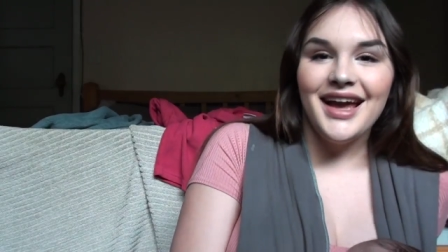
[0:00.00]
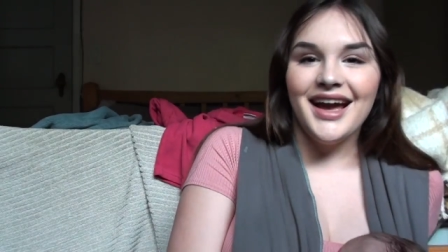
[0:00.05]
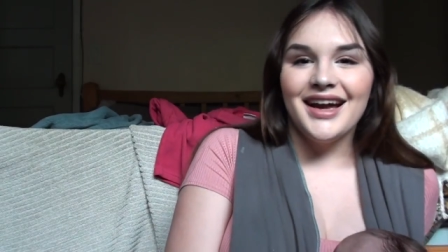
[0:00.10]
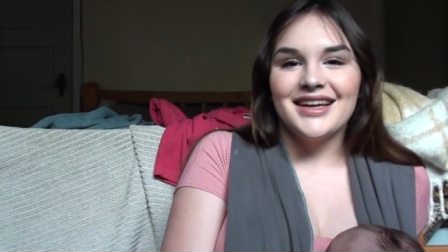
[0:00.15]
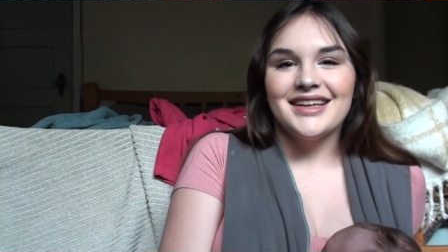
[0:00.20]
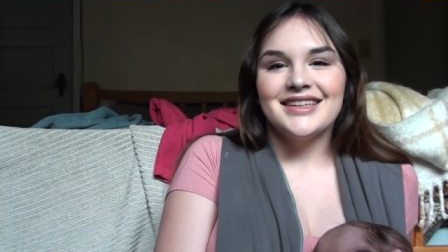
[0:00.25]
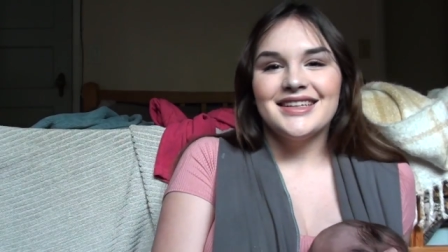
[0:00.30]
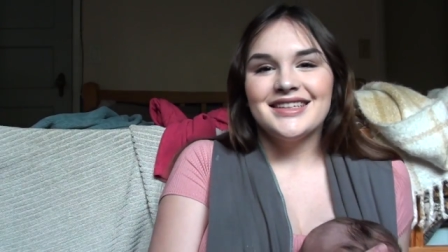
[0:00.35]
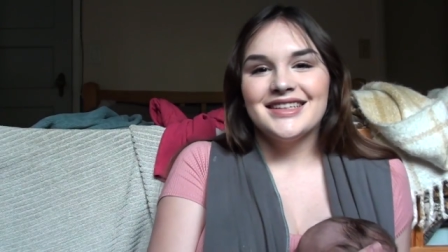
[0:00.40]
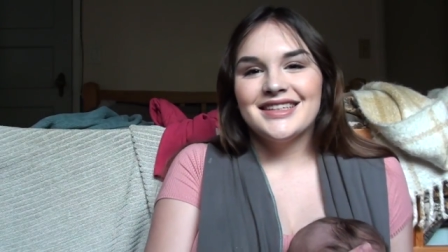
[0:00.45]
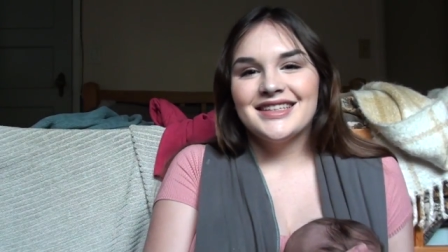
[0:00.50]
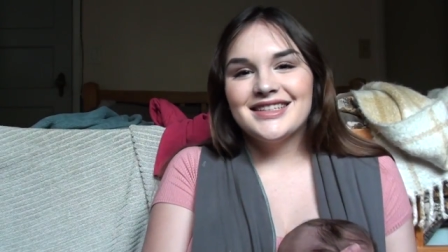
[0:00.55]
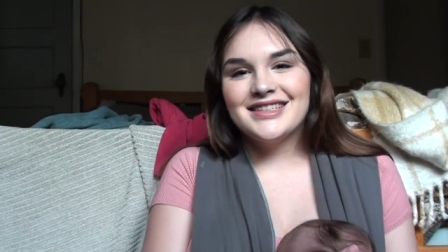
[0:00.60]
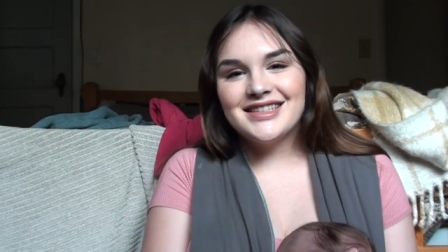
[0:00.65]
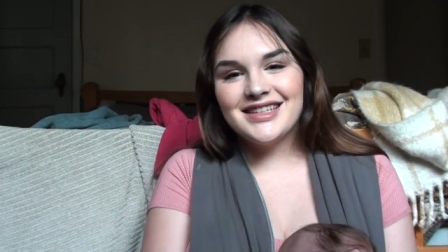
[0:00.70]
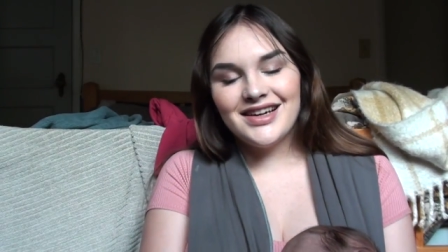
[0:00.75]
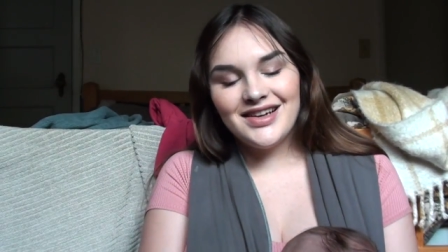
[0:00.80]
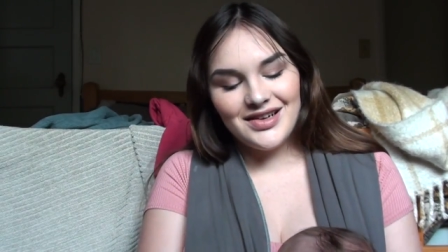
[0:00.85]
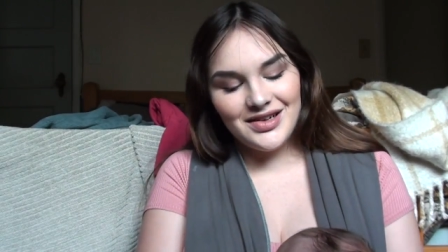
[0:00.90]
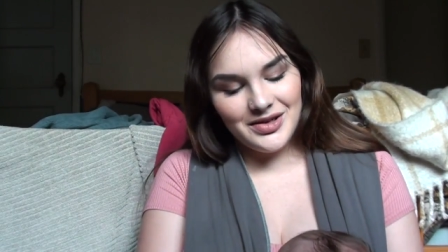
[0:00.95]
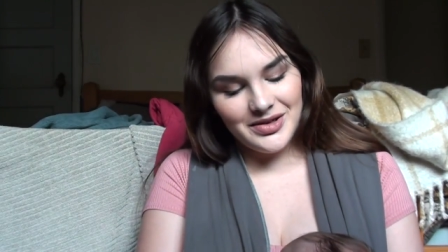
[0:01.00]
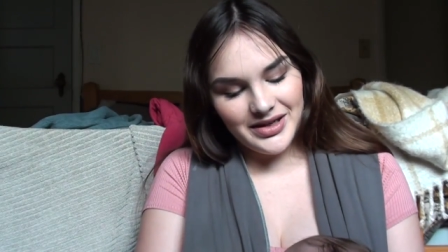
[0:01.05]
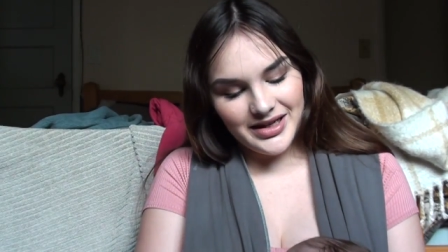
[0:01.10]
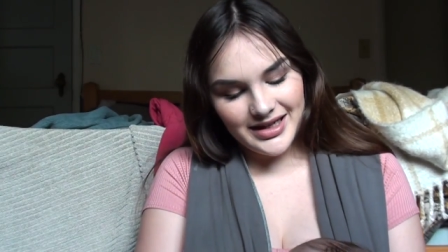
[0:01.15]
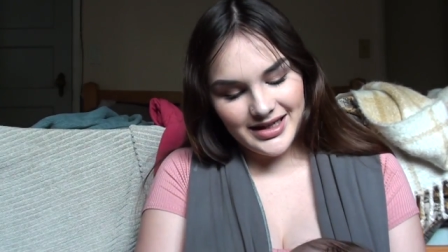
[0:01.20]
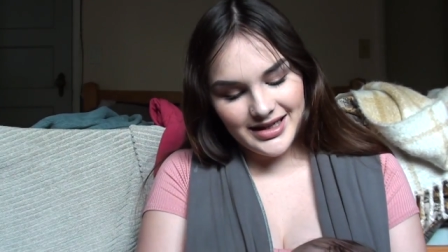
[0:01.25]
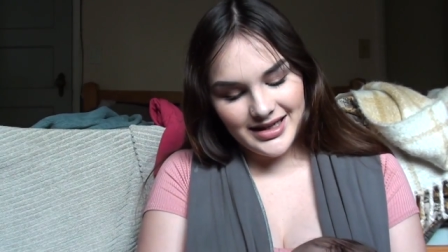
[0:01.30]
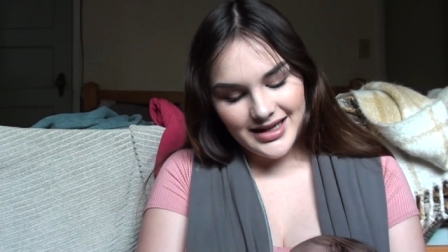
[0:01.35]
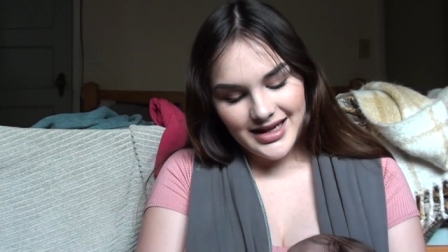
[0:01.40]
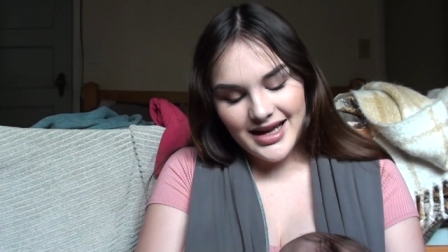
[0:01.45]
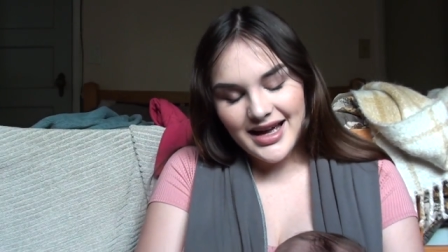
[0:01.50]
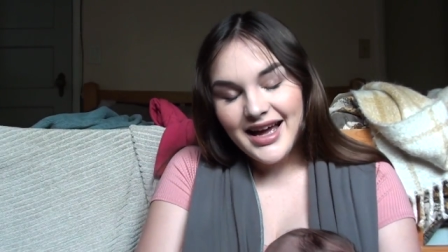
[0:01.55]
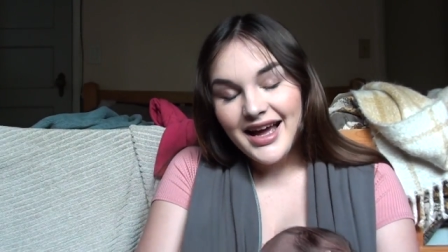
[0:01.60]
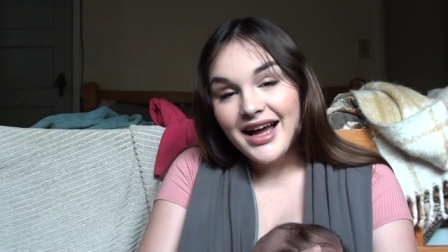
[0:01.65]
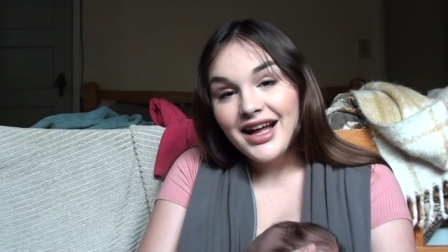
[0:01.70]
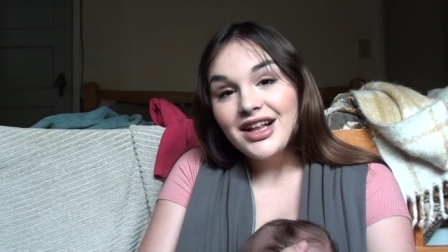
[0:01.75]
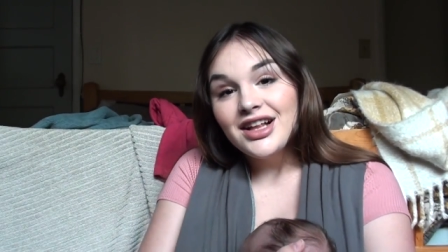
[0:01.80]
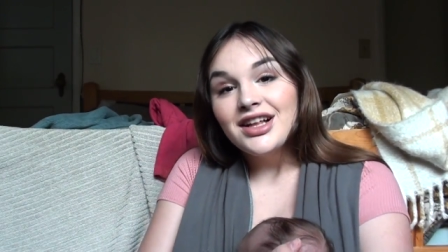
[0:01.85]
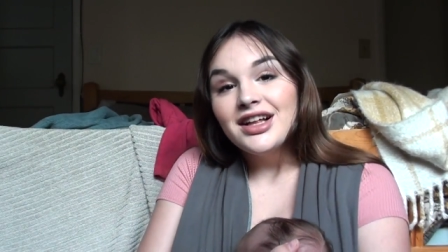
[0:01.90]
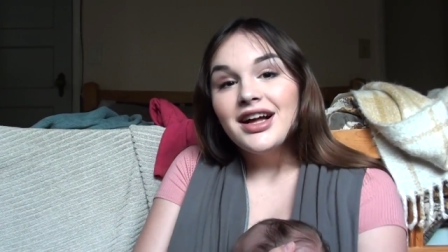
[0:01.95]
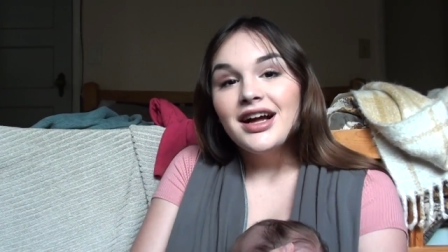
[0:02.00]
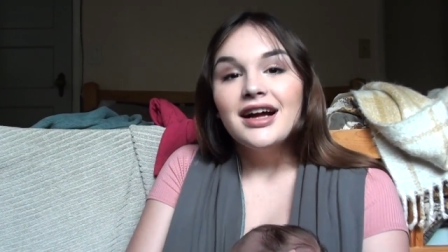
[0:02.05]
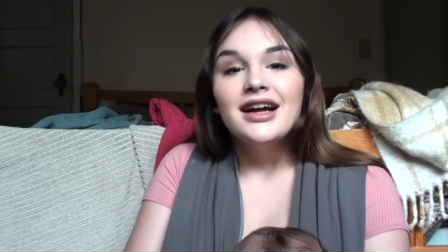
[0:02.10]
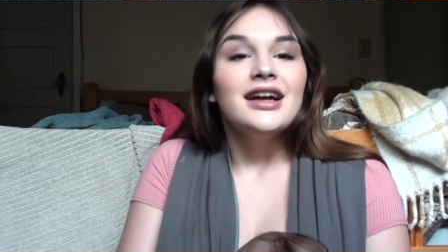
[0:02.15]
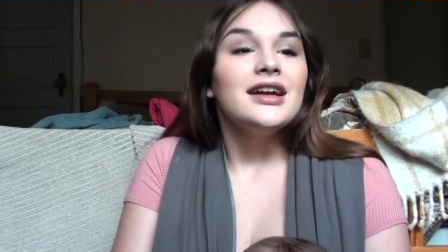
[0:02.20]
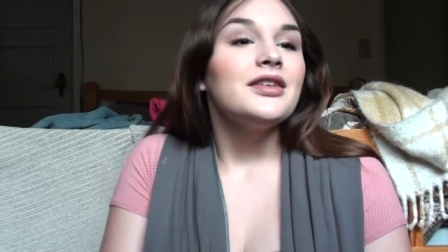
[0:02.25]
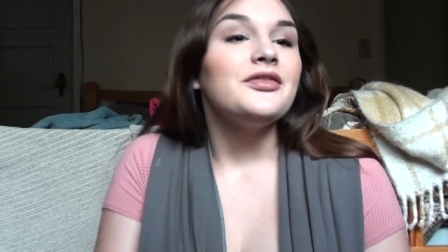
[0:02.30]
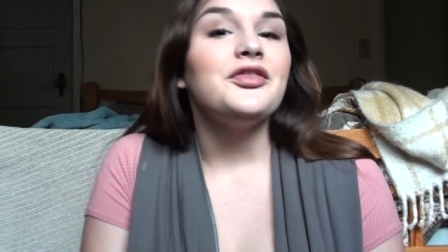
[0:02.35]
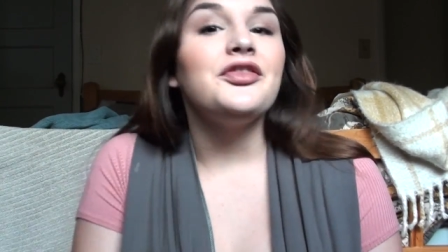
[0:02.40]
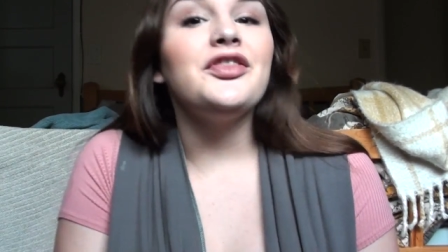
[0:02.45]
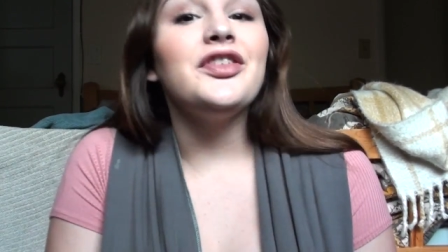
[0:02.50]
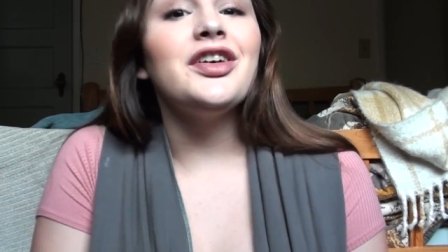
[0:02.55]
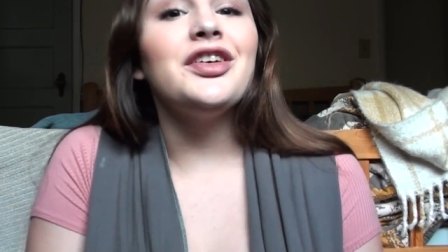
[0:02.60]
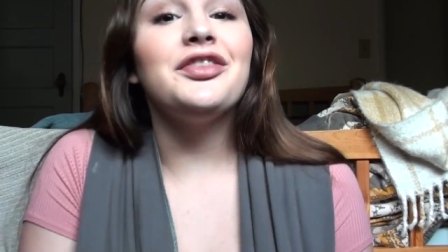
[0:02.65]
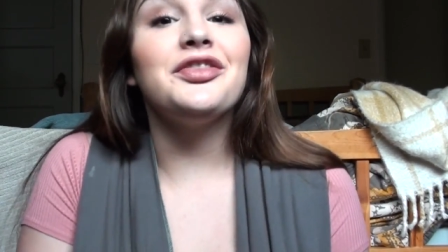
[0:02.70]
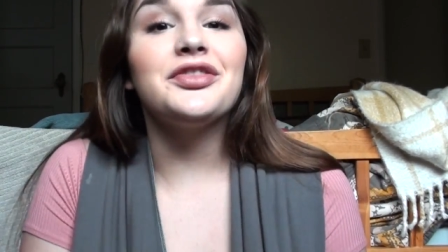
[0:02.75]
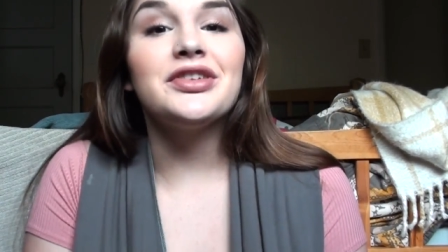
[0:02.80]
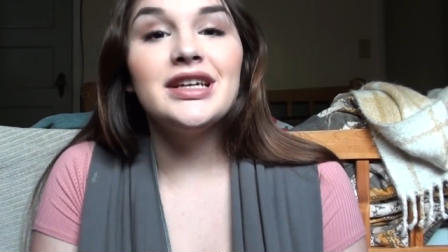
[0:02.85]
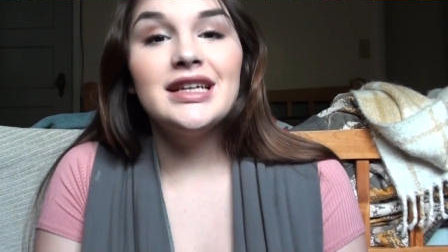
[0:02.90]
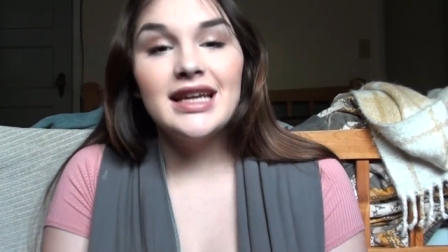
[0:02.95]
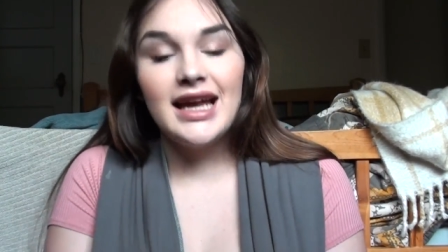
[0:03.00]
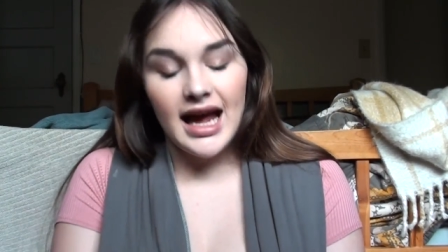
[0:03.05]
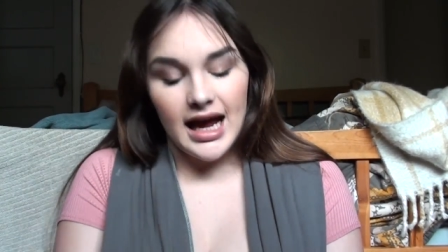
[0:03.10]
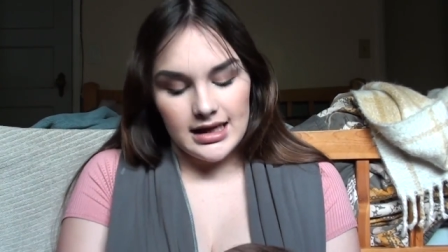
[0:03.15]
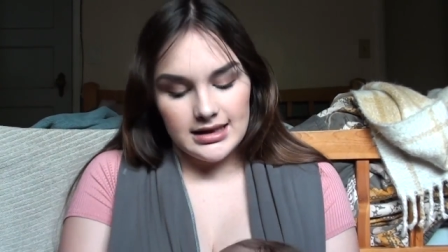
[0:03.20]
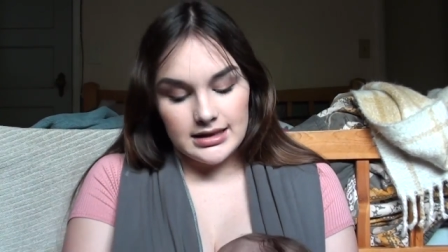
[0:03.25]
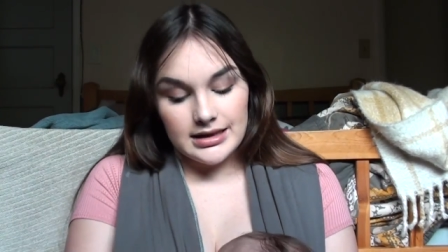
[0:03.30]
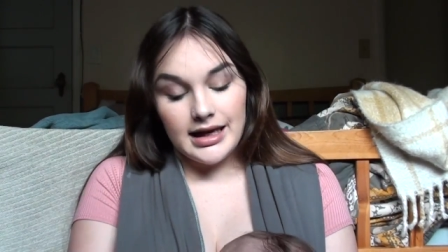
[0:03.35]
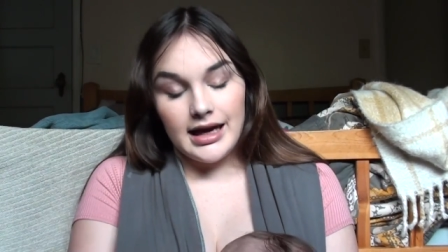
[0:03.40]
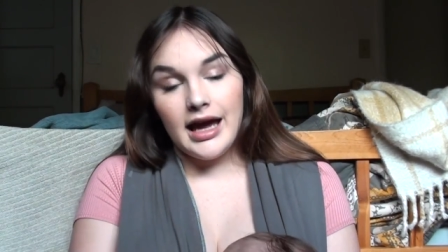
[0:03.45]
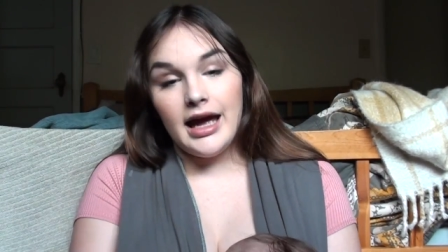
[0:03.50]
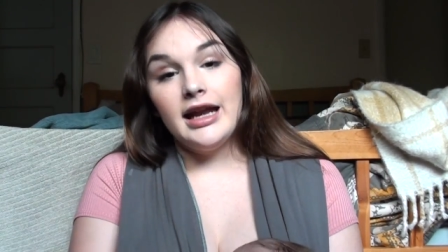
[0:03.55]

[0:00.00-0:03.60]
yeah, so Feel free to ask